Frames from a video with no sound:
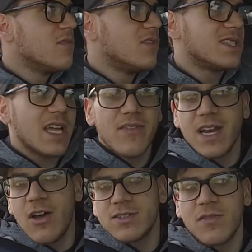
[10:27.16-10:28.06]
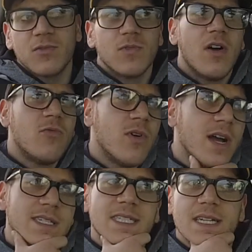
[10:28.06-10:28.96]
for 7 hours of
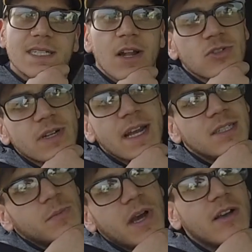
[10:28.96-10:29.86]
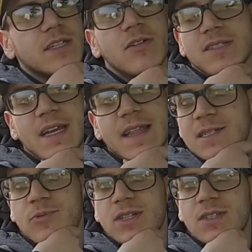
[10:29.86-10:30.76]
work, £680, I would say
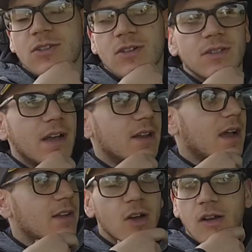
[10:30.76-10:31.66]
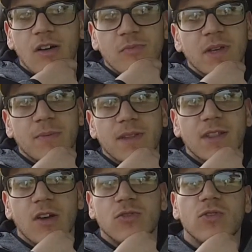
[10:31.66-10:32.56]
that's pretty good. I know a lot of people
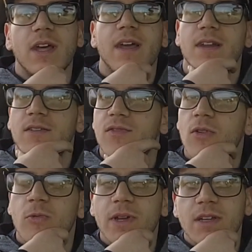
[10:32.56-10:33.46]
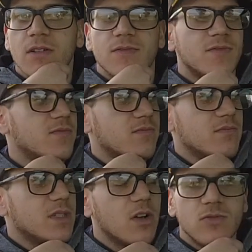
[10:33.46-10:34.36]
that don't do that in a full week of,
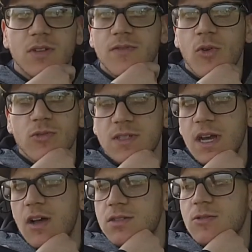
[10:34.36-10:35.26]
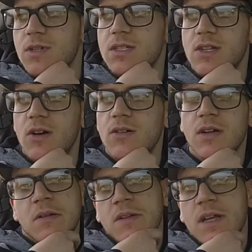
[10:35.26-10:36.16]
you know, doing 40 hours a week, so
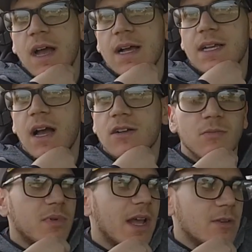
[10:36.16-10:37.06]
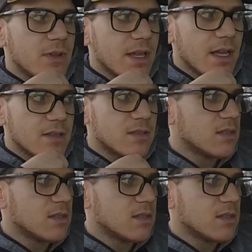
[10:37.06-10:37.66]
I can't complain with that.